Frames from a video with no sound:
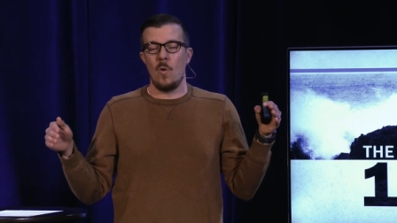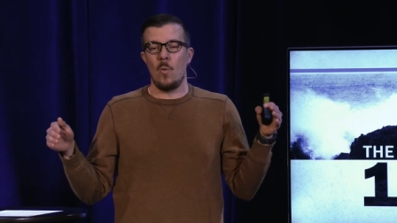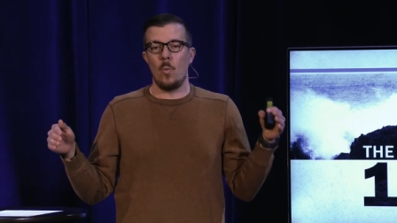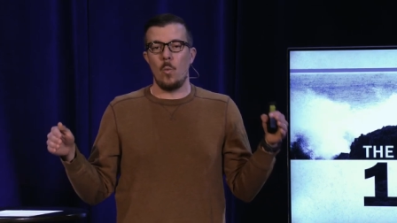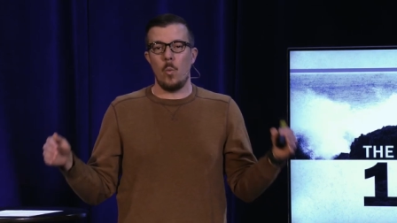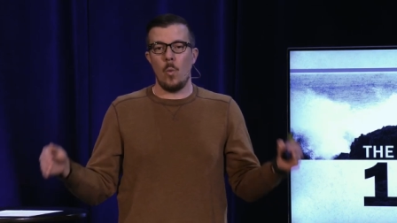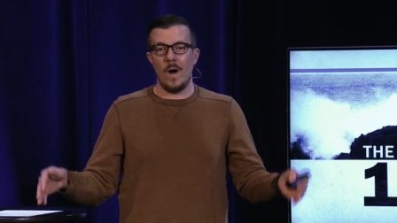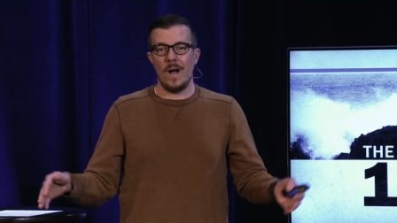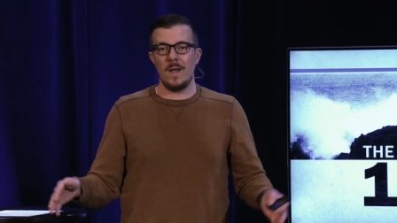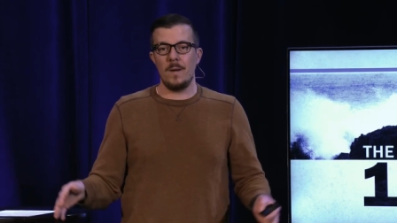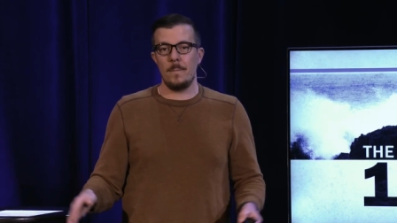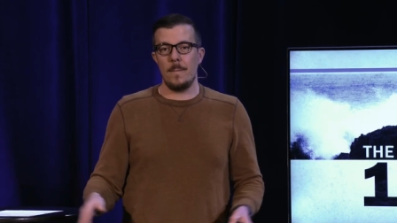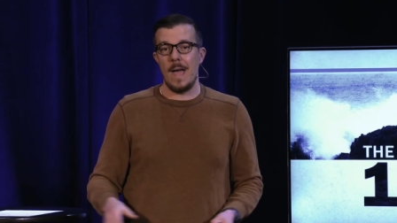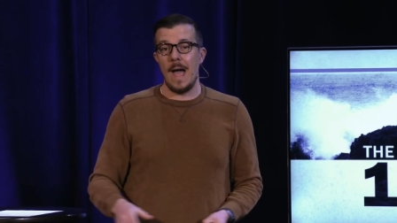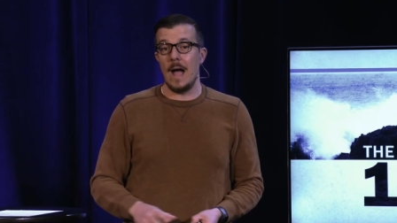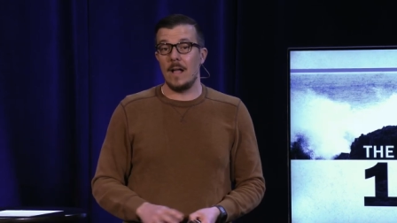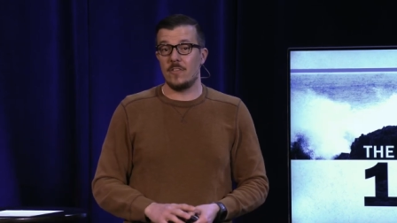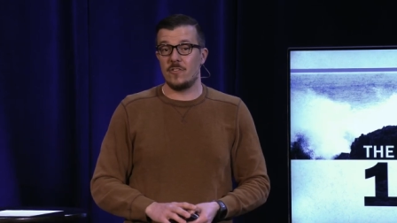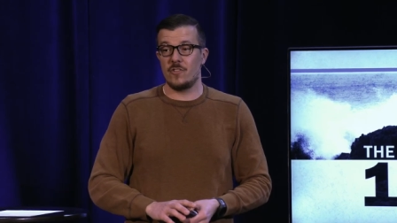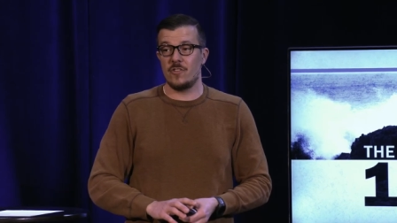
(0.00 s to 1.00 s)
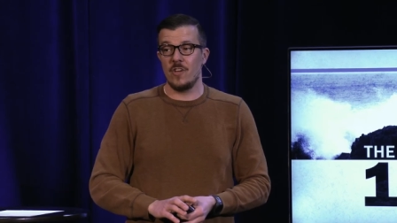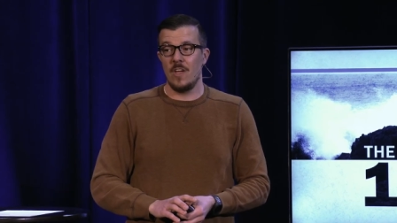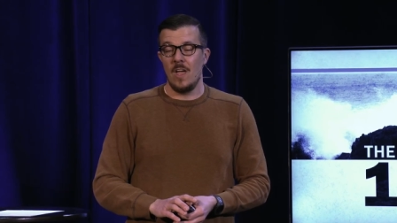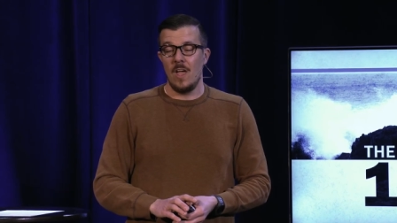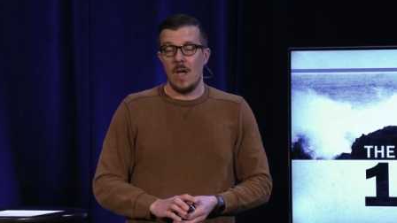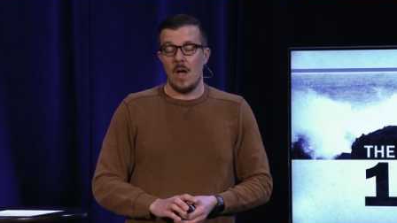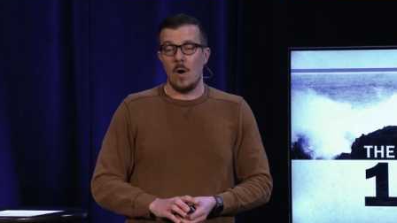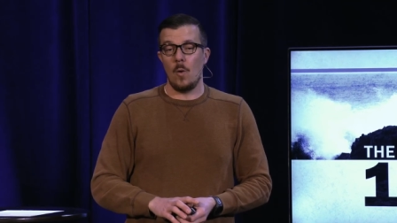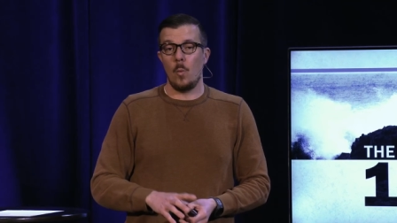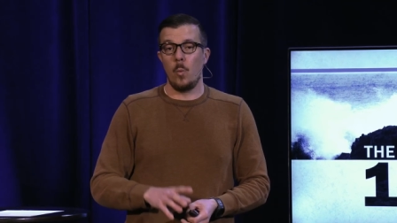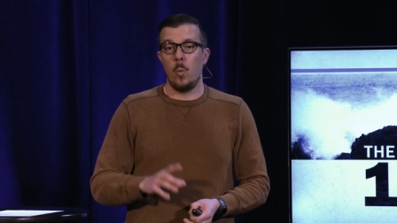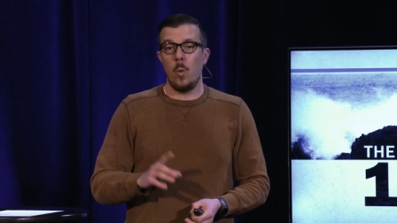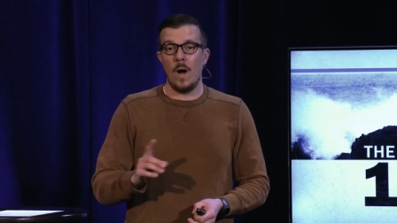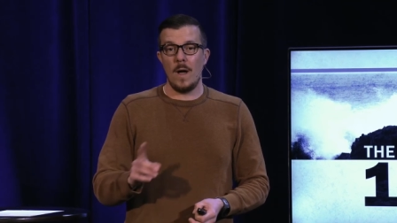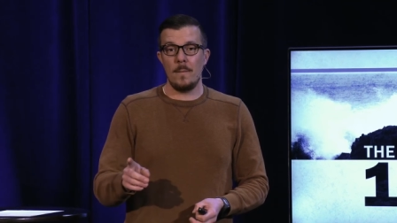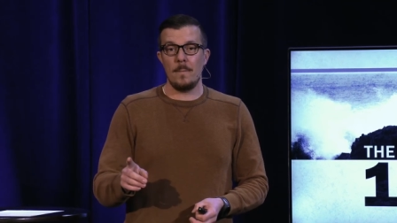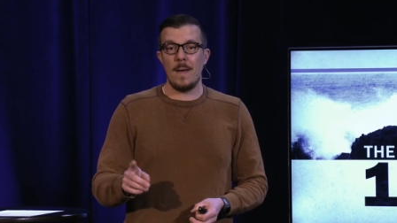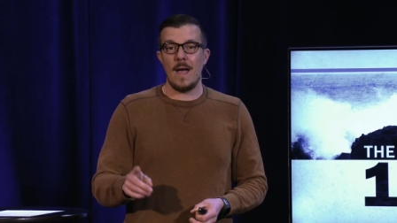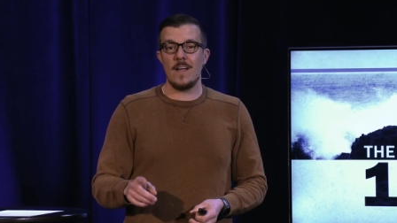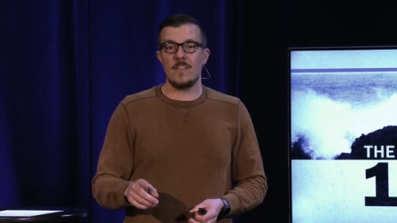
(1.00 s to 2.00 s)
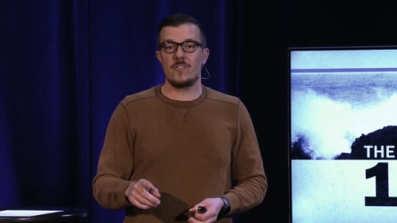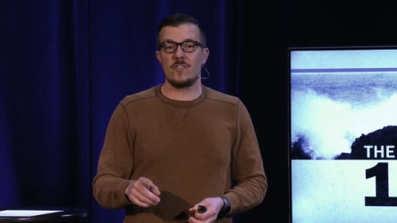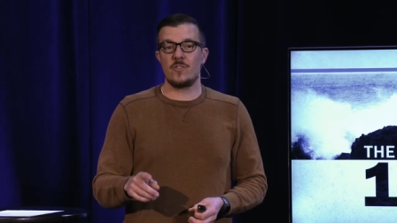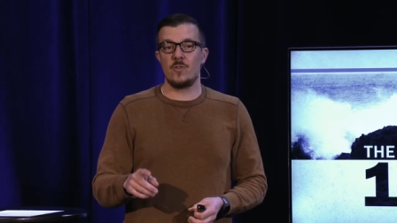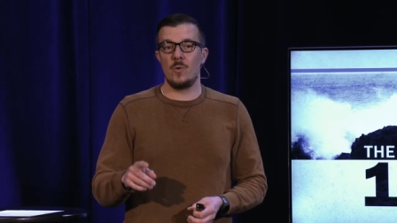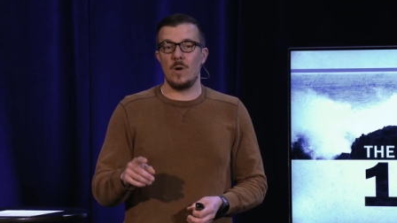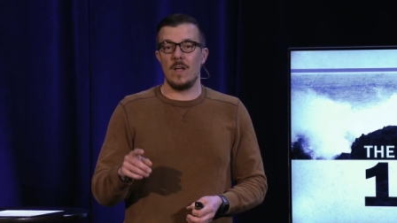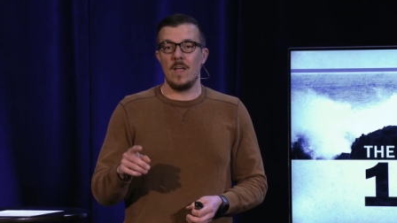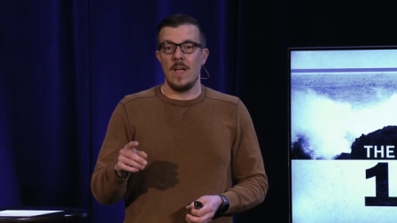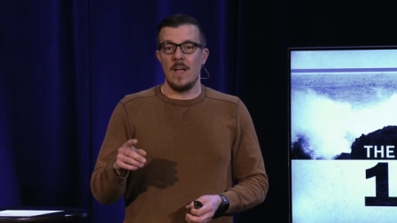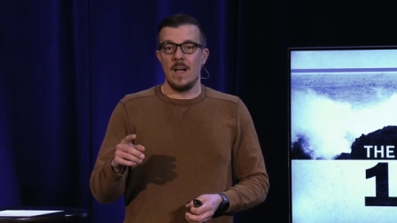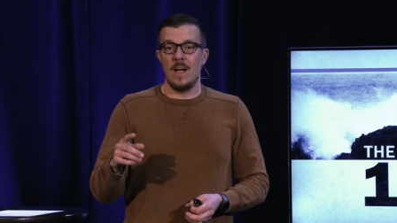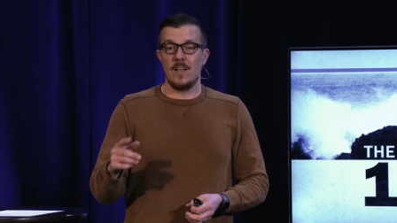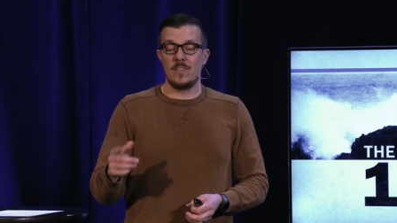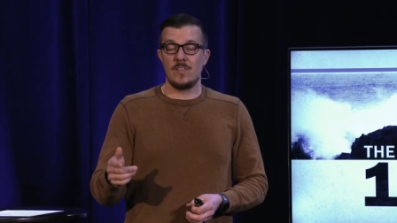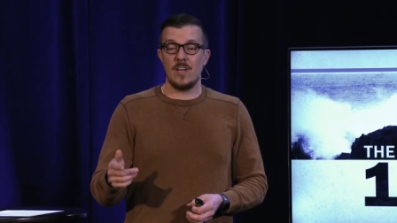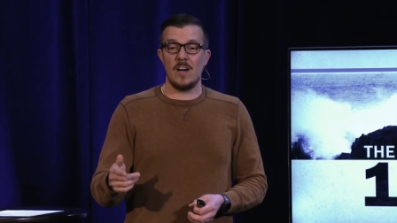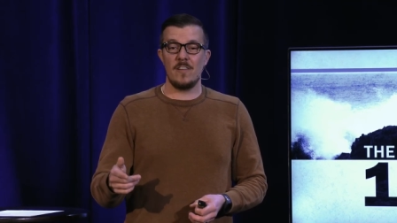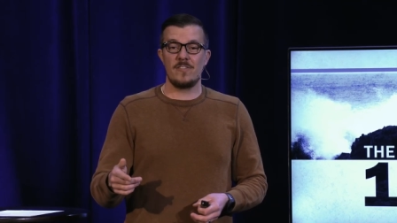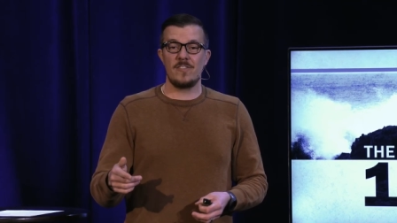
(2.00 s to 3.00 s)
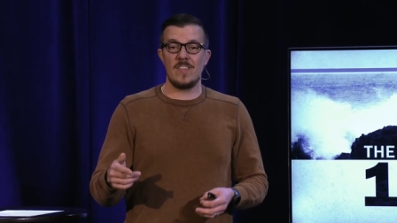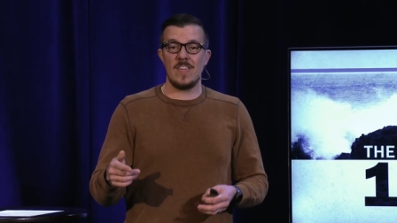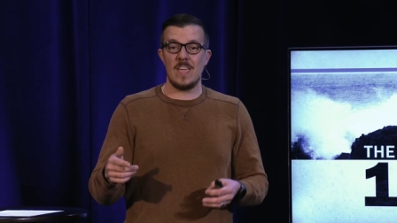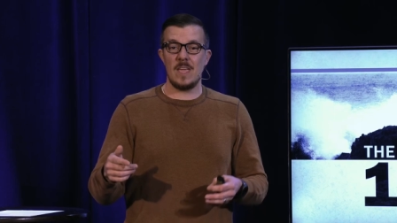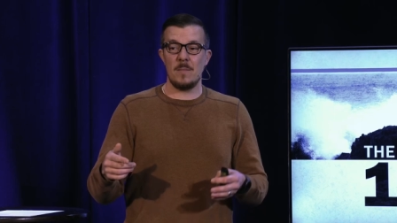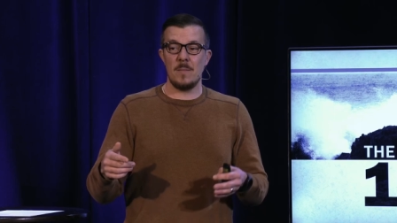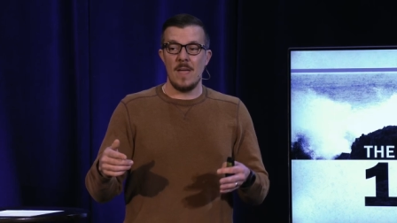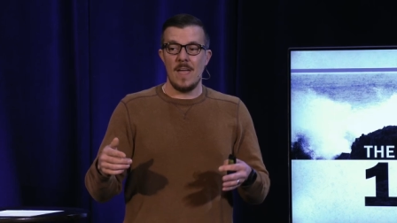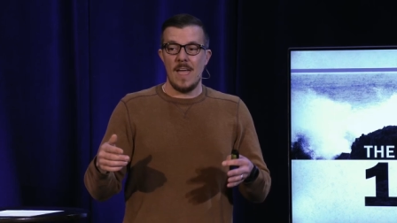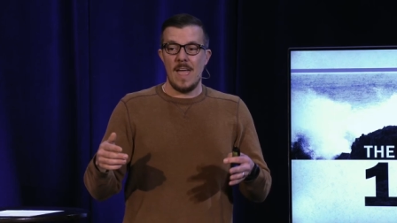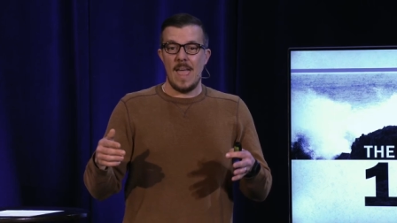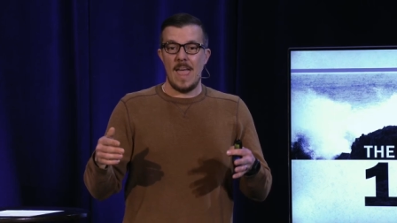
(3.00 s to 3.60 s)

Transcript: one match a one match to a, a tough team,